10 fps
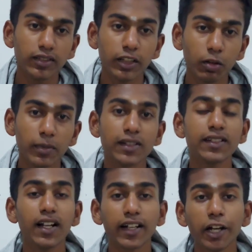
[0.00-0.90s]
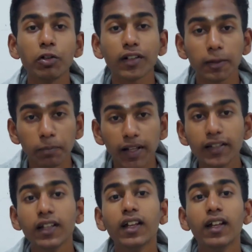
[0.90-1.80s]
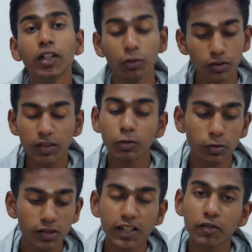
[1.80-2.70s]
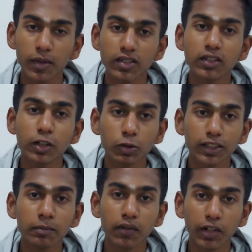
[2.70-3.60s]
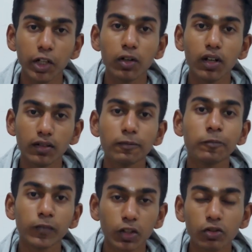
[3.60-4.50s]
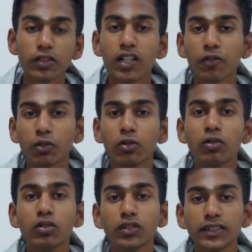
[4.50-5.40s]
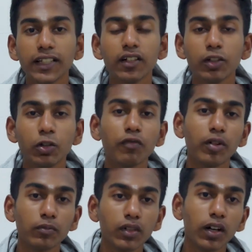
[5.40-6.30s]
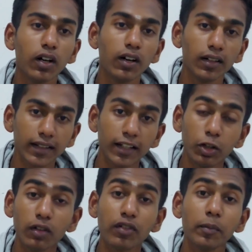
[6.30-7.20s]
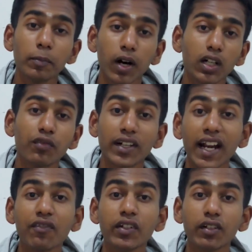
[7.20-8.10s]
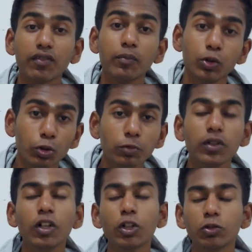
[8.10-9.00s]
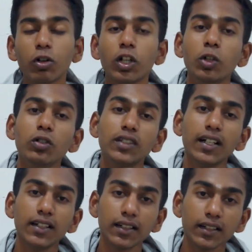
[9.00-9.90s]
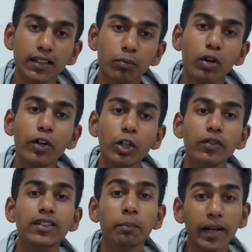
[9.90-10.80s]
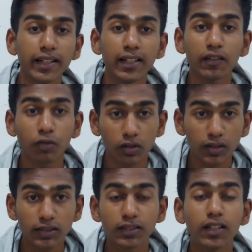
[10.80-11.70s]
see your message, I'll try to reply. You just have to mention that you've seen my video, and you just have to say that you're from a part of traffic from YouTube. So what I'll do is, I'll provide you with the material for this